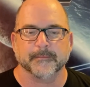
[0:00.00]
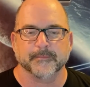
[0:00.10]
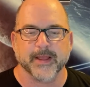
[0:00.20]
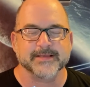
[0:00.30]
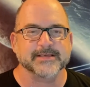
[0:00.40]

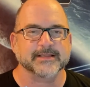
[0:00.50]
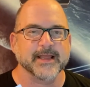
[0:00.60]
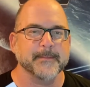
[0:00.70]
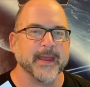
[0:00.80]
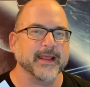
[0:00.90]

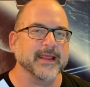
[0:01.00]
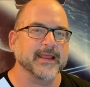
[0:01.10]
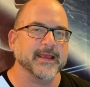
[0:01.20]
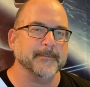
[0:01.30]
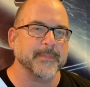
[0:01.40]
basically
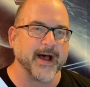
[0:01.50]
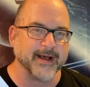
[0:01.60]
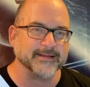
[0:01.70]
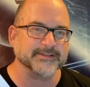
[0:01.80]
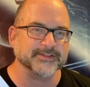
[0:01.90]
making it
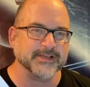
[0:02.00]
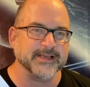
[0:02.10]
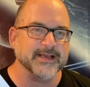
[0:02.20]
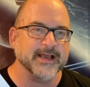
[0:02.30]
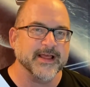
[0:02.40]

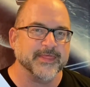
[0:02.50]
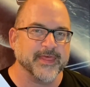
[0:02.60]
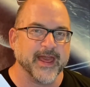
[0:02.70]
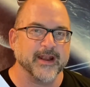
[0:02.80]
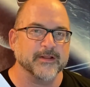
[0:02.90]
policy
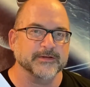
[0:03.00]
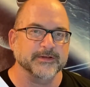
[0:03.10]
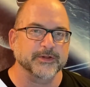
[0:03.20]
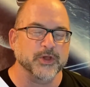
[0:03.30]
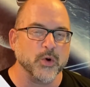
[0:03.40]
that
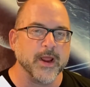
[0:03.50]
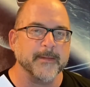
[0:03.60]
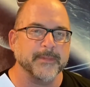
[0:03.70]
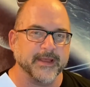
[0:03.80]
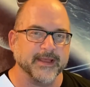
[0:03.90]

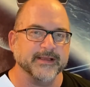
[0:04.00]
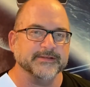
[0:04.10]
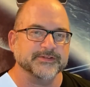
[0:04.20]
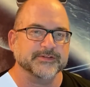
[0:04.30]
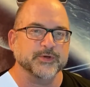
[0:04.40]

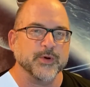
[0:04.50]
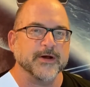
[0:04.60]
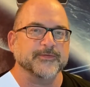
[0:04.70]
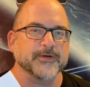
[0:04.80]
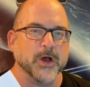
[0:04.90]
UAPs,
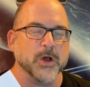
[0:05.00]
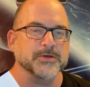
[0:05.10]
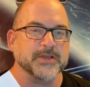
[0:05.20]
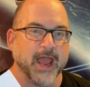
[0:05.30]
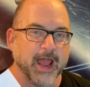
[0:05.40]

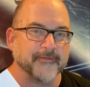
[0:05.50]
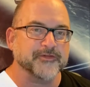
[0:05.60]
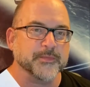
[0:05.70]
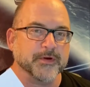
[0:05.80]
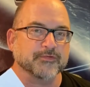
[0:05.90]
UFOs have
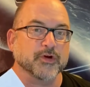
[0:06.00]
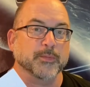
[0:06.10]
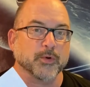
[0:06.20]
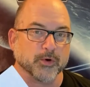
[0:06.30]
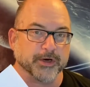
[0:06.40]
to be
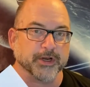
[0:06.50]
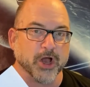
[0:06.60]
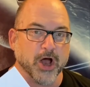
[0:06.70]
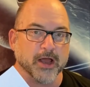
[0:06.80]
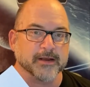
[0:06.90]
reported
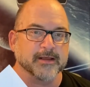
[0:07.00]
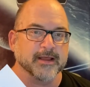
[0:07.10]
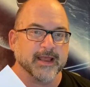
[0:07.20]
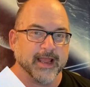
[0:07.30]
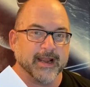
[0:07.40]
on,
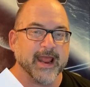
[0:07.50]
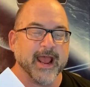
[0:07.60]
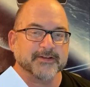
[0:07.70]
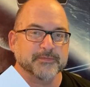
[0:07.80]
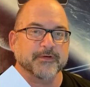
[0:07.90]
and
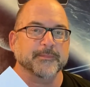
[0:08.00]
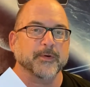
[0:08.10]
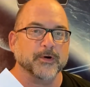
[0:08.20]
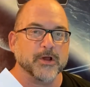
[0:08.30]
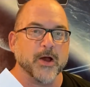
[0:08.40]
has to be
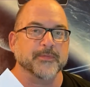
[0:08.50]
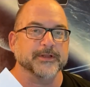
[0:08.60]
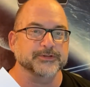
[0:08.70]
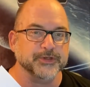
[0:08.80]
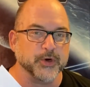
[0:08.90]
reported on
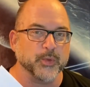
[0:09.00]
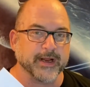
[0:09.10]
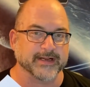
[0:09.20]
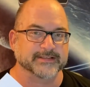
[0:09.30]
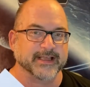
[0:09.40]
within 2
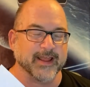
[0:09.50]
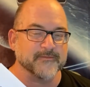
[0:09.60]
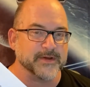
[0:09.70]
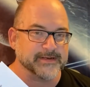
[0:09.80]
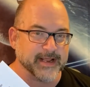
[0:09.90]
weeks. It gave
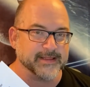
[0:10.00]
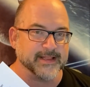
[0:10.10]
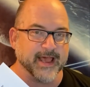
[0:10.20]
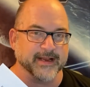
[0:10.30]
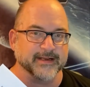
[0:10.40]
them a
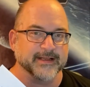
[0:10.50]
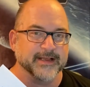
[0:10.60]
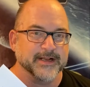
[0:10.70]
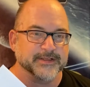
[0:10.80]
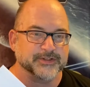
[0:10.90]
deadline.
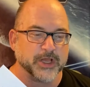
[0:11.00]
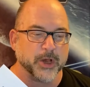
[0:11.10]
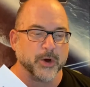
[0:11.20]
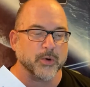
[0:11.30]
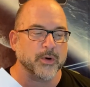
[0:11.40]

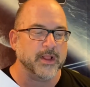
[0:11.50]
So